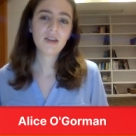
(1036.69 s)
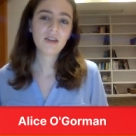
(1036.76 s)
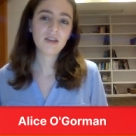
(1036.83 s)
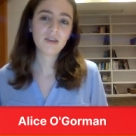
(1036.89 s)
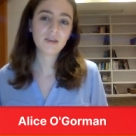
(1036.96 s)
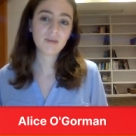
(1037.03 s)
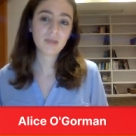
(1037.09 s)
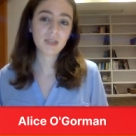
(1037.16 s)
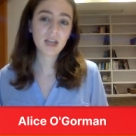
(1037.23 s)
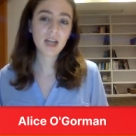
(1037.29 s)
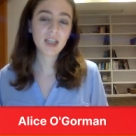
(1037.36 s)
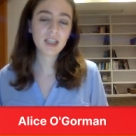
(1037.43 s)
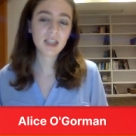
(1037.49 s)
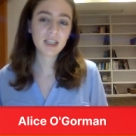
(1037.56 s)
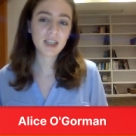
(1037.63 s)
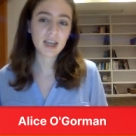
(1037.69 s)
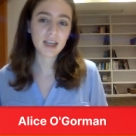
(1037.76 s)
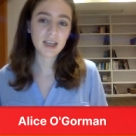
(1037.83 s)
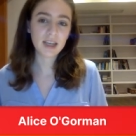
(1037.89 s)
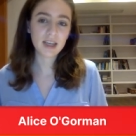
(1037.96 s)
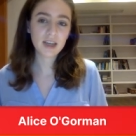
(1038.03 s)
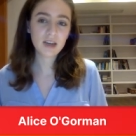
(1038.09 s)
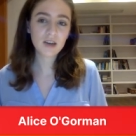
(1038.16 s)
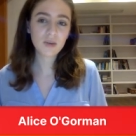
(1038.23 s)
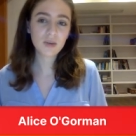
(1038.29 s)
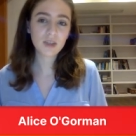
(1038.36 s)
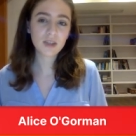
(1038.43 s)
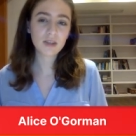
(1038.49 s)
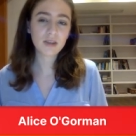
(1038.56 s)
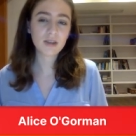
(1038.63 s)
There's potentially taking here,
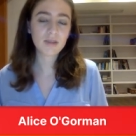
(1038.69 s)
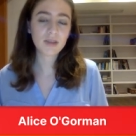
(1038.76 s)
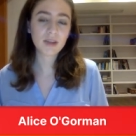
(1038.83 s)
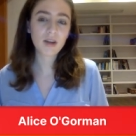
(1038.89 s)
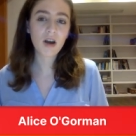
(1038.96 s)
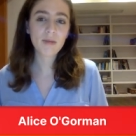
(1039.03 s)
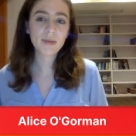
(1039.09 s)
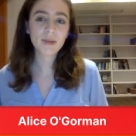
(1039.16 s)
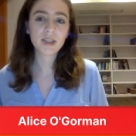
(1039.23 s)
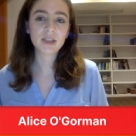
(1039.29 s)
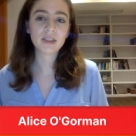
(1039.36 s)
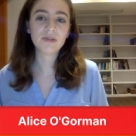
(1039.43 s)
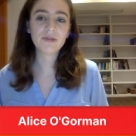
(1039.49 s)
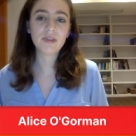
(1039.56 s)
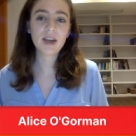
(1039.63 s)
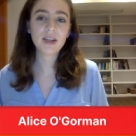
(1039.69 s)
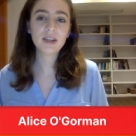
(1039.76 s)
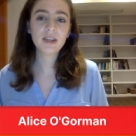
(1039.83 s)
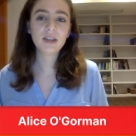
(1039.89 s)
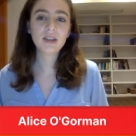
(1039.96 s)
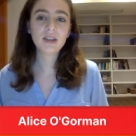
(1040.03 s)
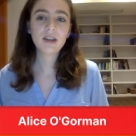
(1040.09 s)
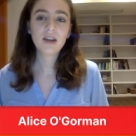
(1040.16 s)
which is something on, but it's defended.